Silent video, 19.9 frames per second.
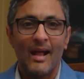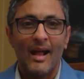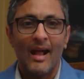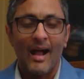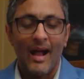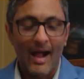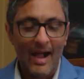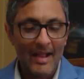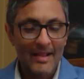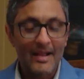
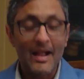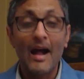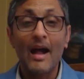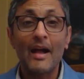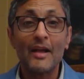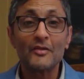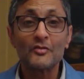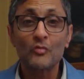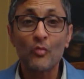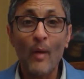Hi
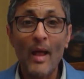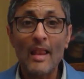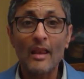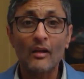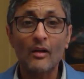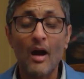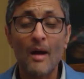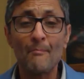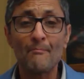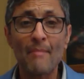guys,
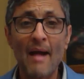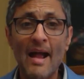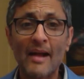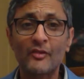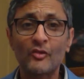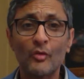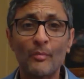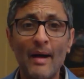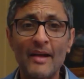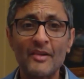welcome back
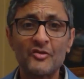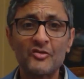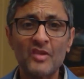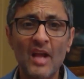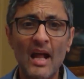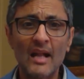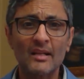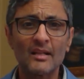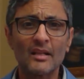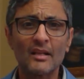to my
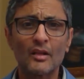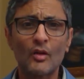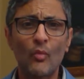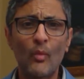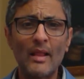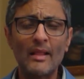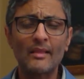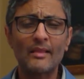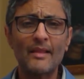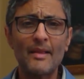channel, The
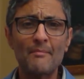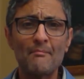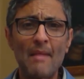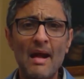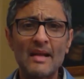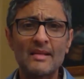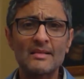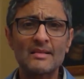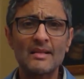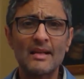Wealthy
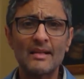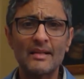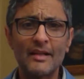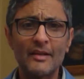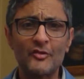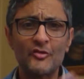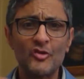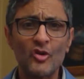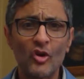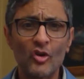Mindset.
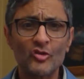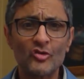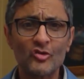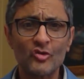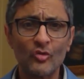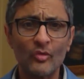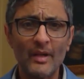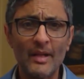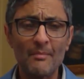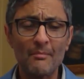It's yours
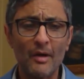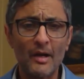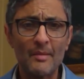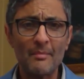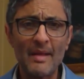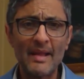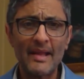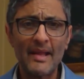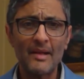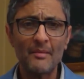truly, Money
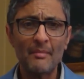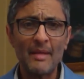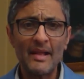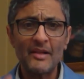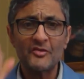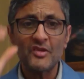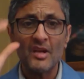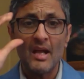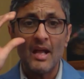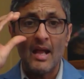Making
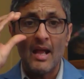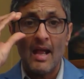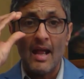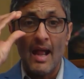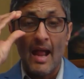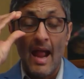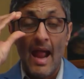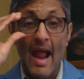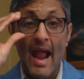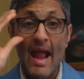Mitch.
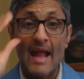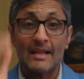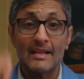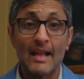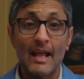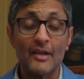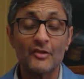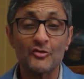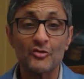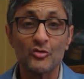And
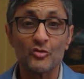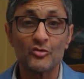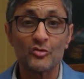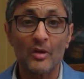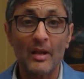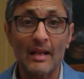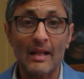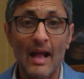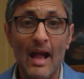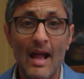as
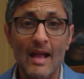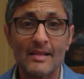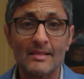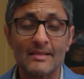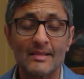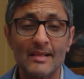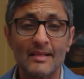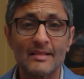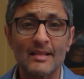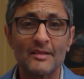usual guys,
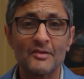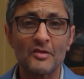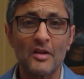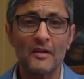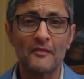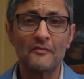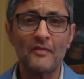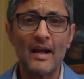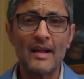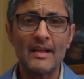this is not
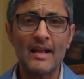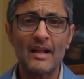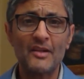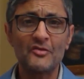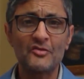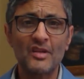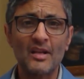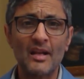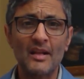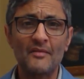
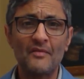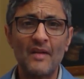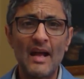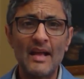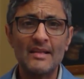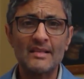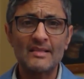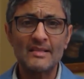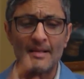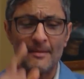financial
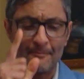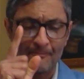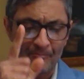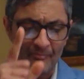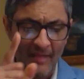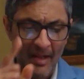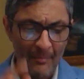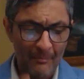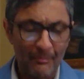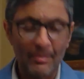advice.
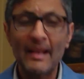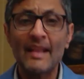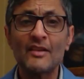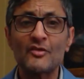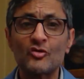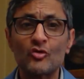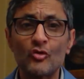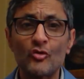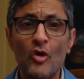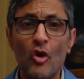Please
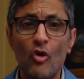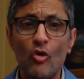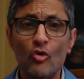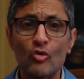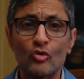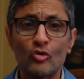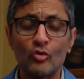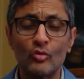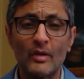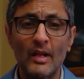do your own
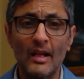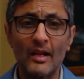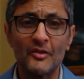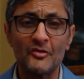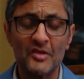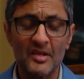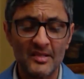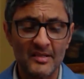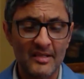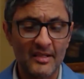due
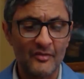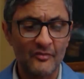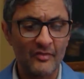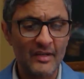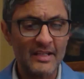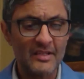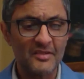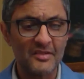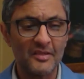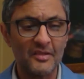diligence and
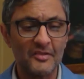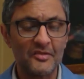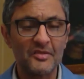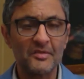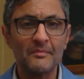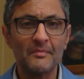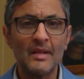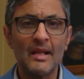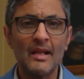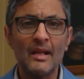research.
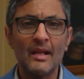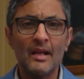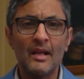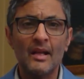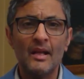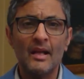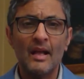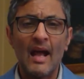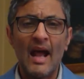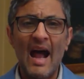
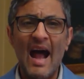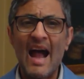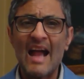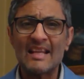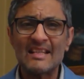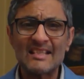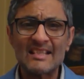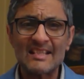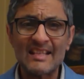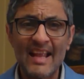I
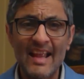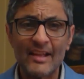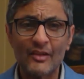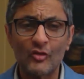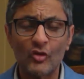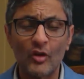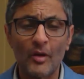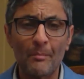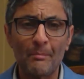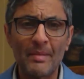say to
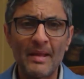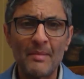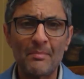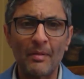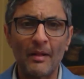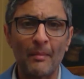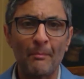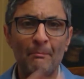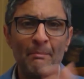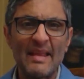the
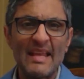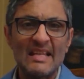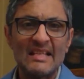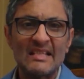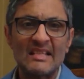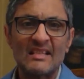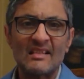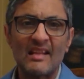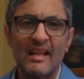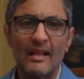people, be
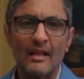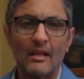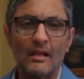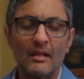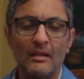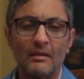still,